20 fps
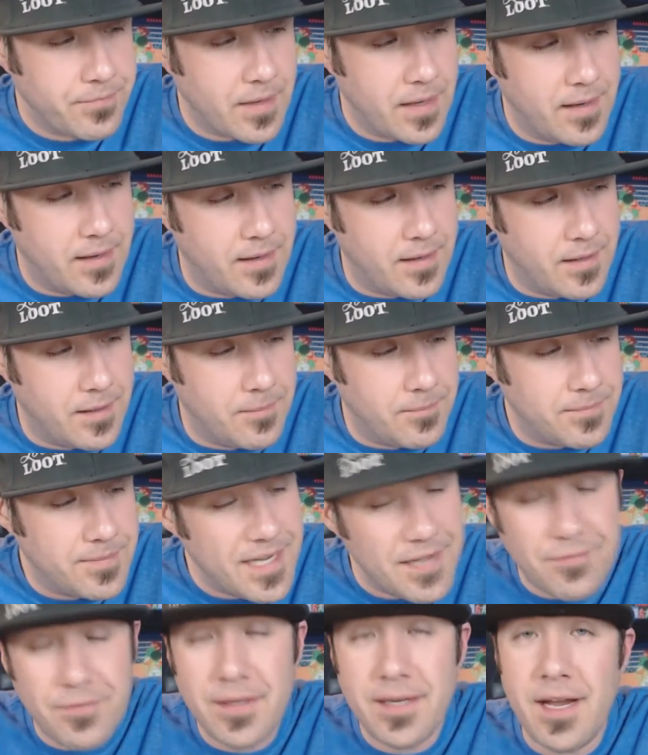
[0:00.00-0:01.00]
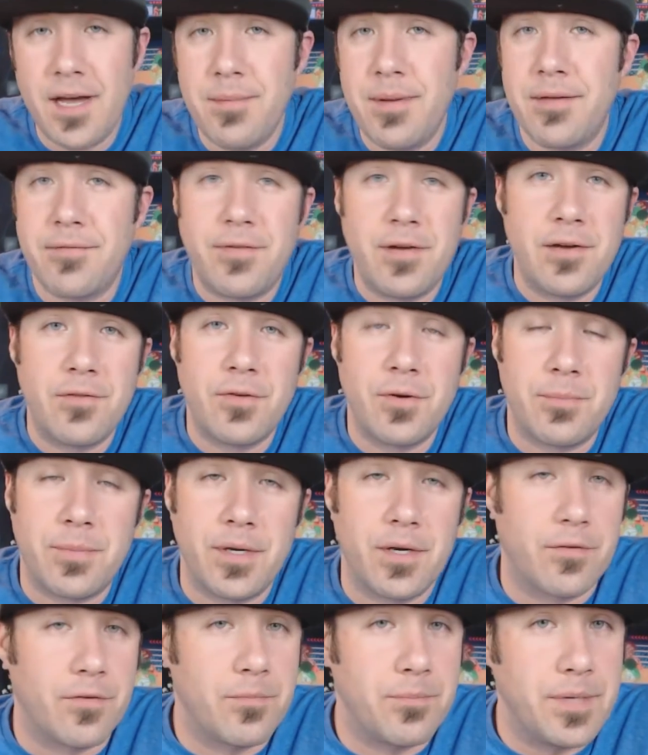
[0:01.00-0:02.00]
Um, definitely not my favorite
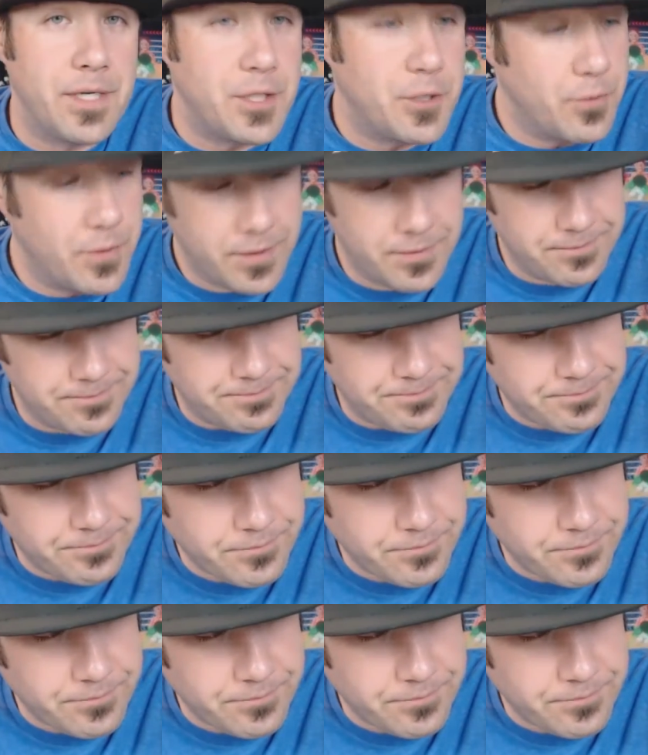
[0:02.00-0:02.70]
beer from Beachwood.